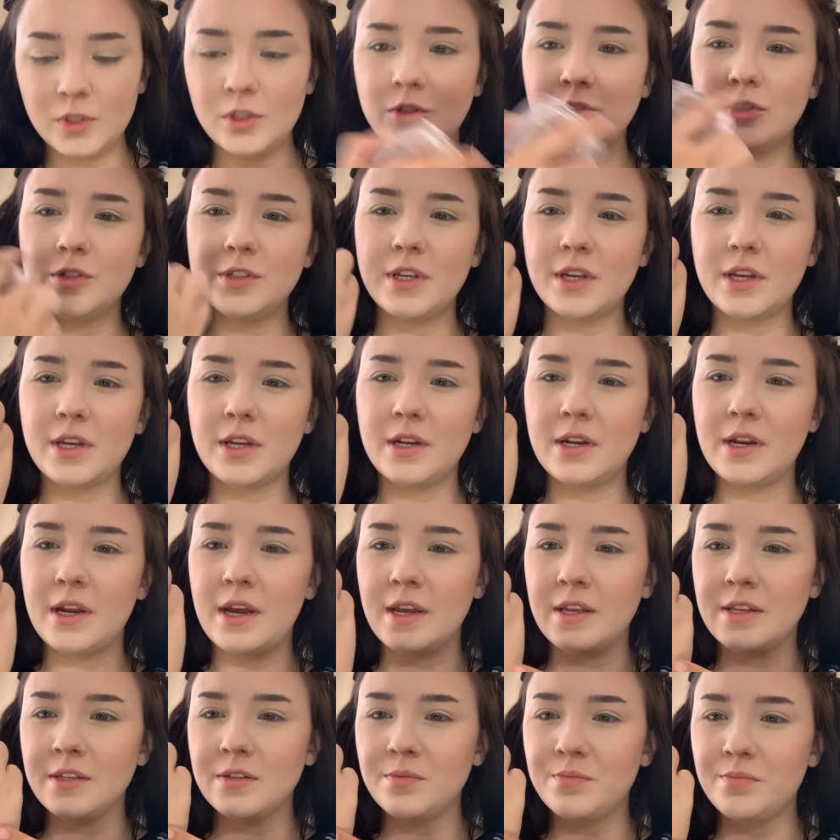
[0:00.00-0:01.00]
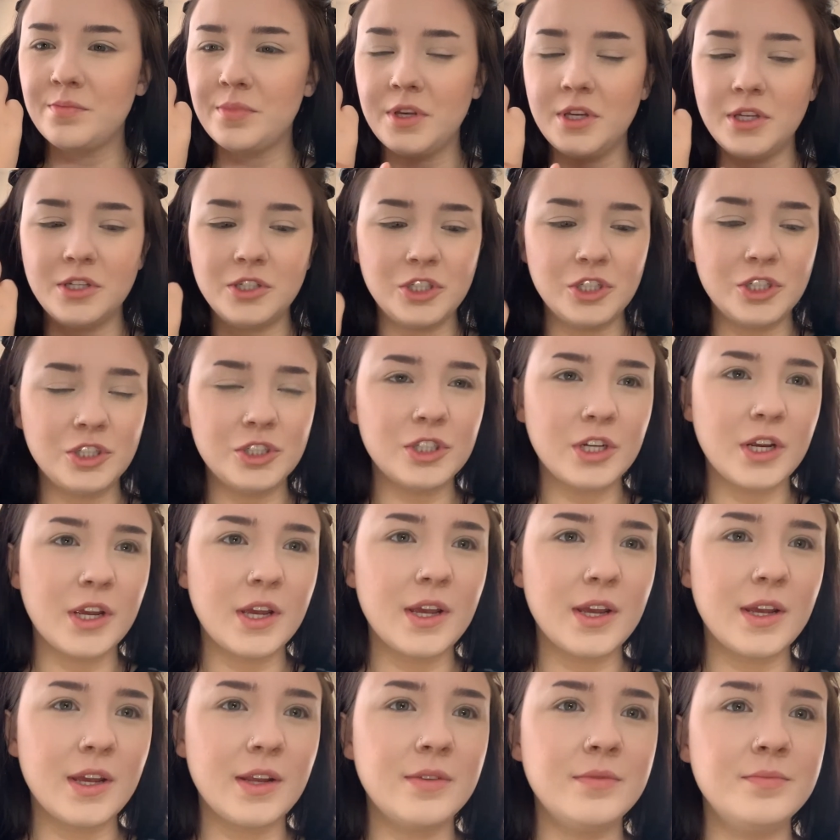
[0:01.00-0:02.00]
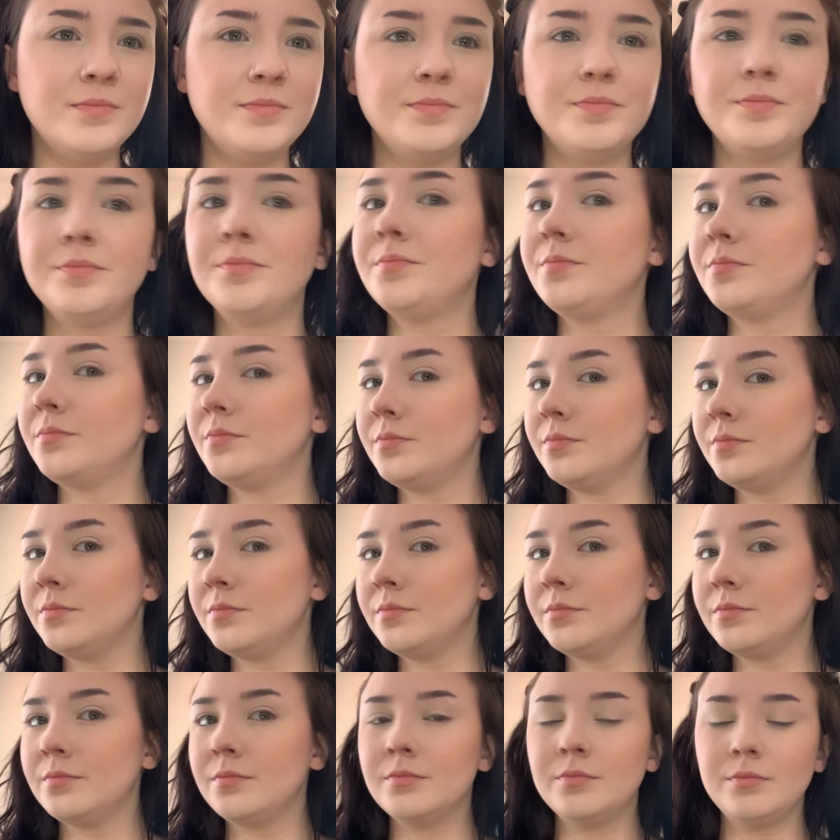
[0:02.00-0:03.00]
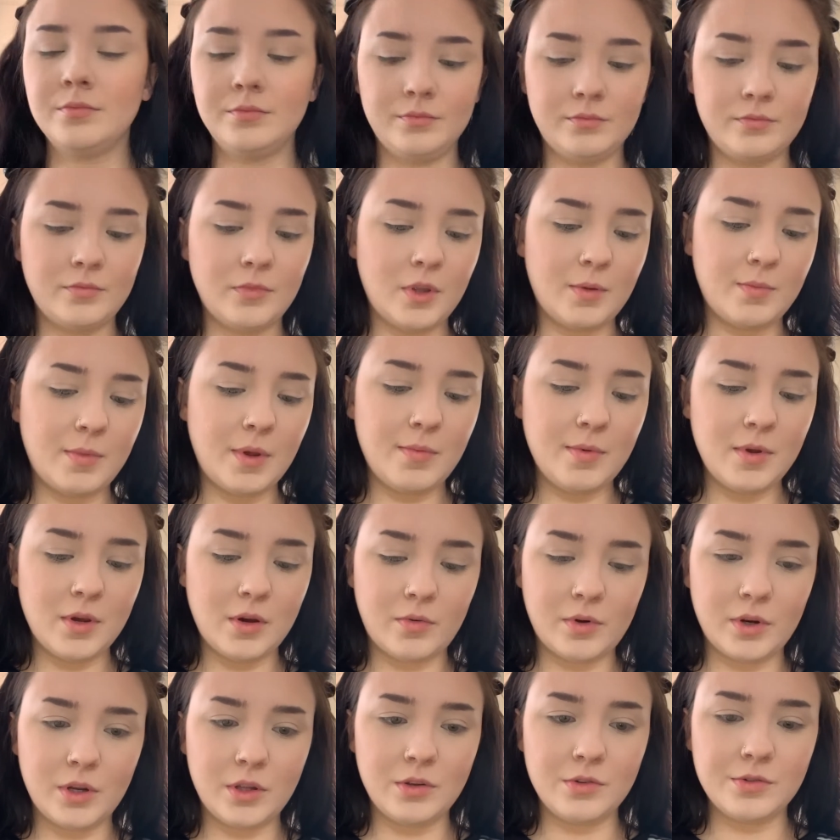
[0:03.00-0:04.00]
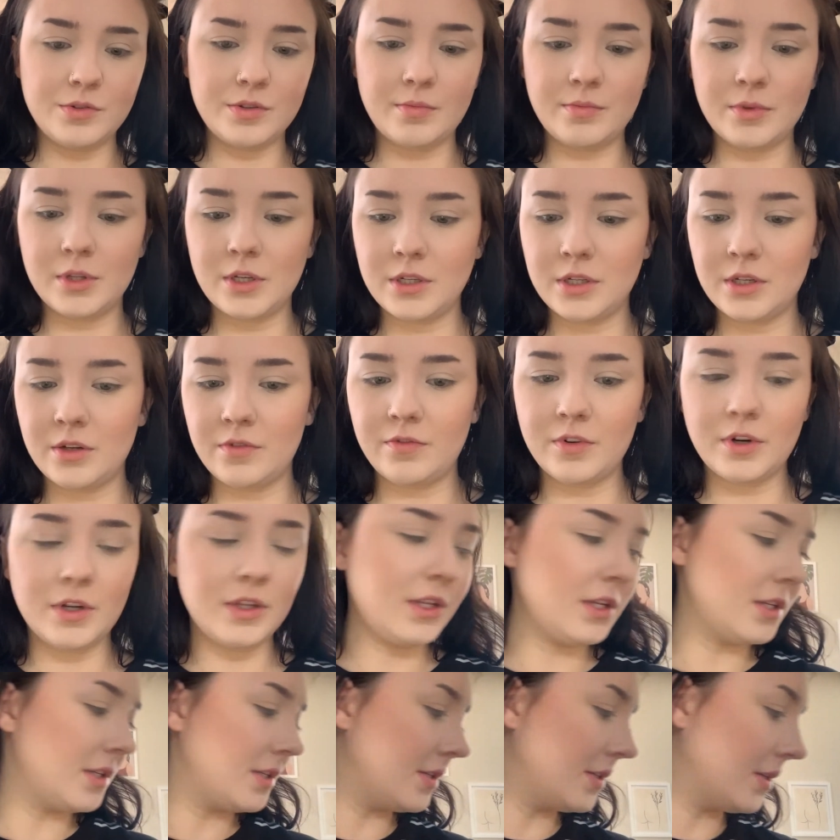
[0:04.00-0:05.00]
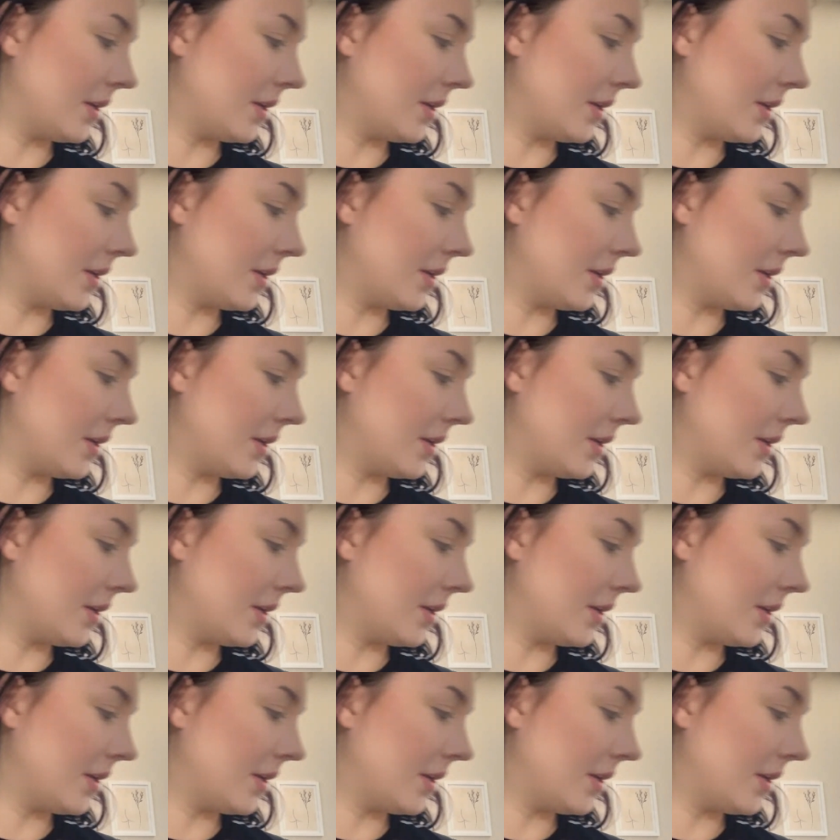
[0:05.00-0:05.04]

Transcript: Just like a nice peachy shade. Maybe I want to use something different. Let's